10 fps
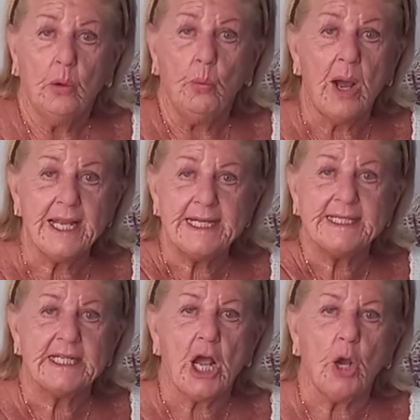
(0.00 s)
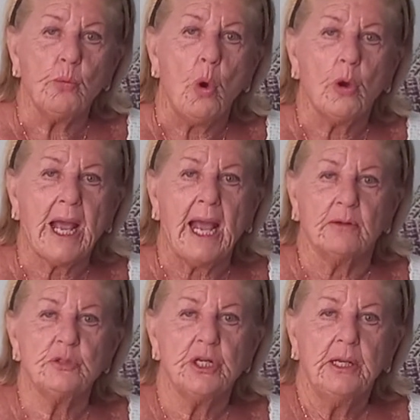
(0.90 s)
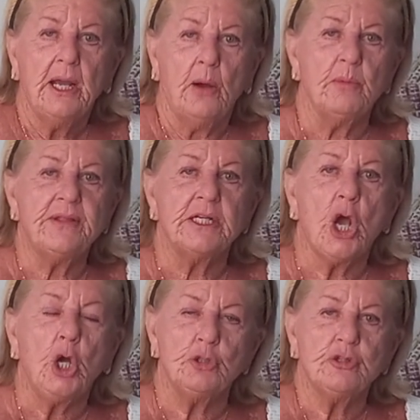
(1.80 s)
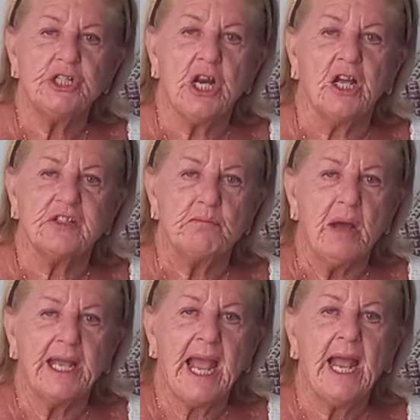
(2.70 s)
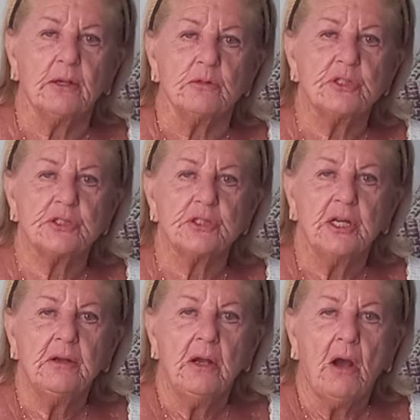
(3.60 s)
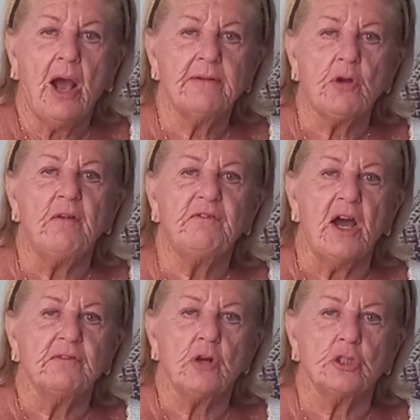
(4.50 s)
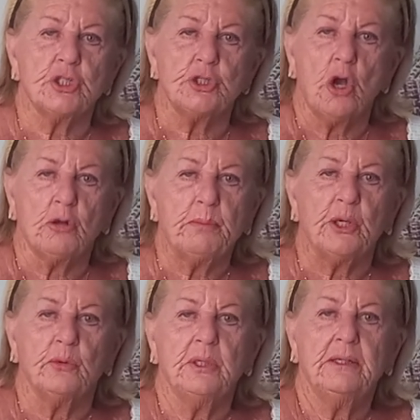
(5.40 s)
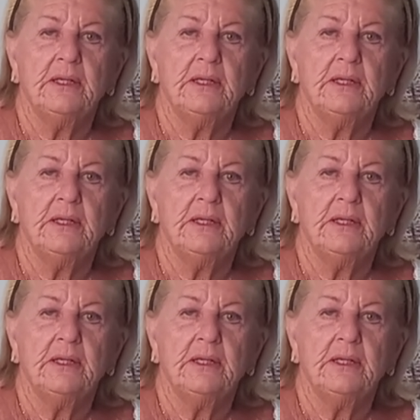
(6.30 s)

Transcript: Why is it I walk out and within 100 yards of my house, I've got 5 lots of dog poo?